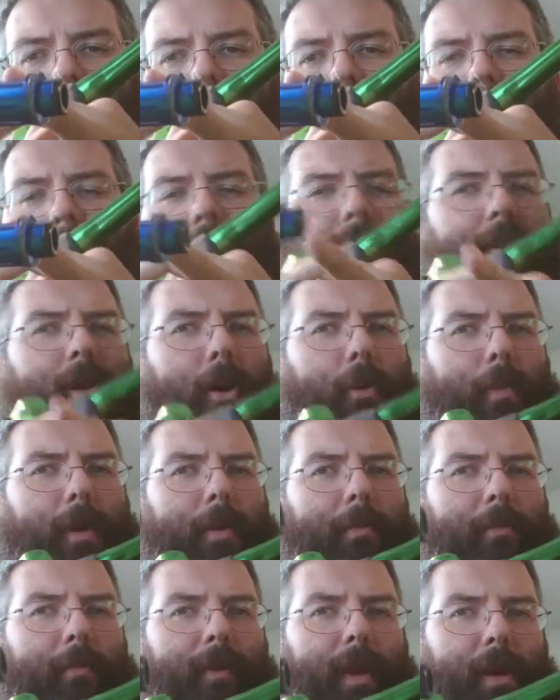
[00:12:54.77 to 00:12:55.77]
I haven't opened
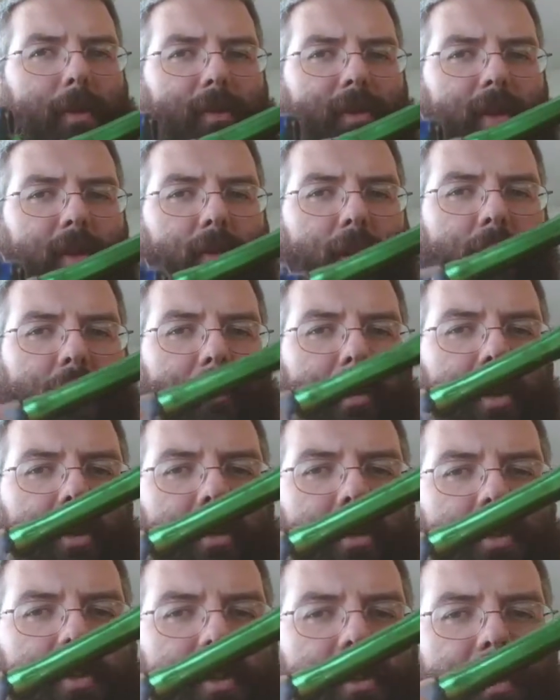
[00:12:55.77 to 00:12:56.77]
up a Vanquish in a while, but it
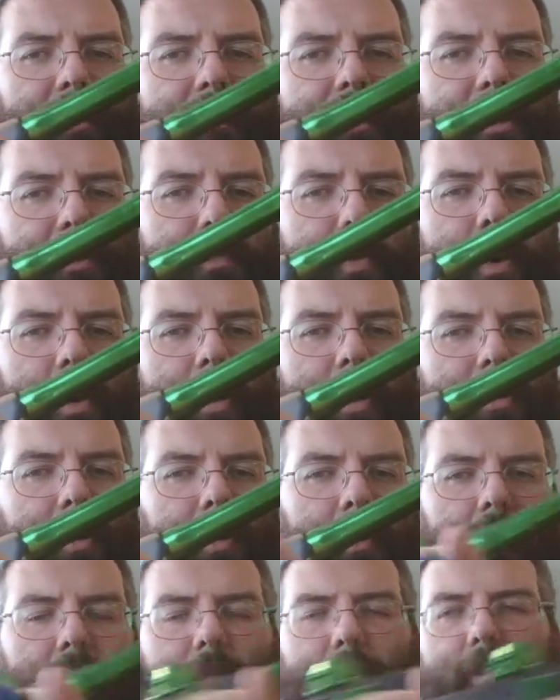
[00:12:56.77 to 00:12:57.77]
looks as if this part is a
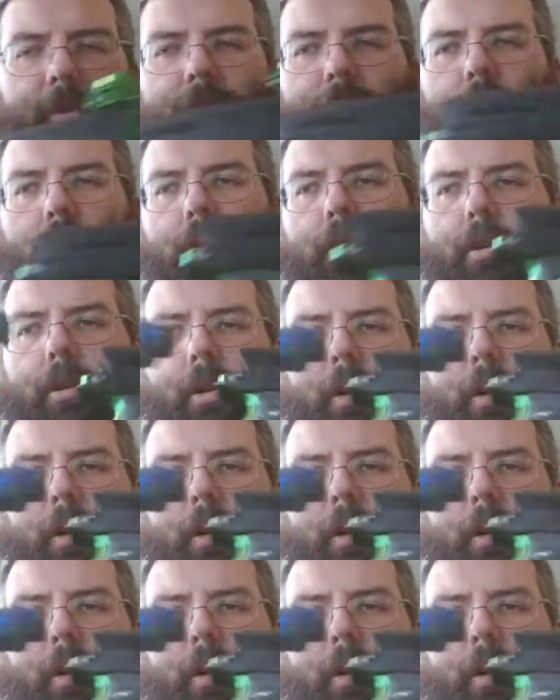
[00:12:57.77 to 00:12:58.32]
little bit shorter.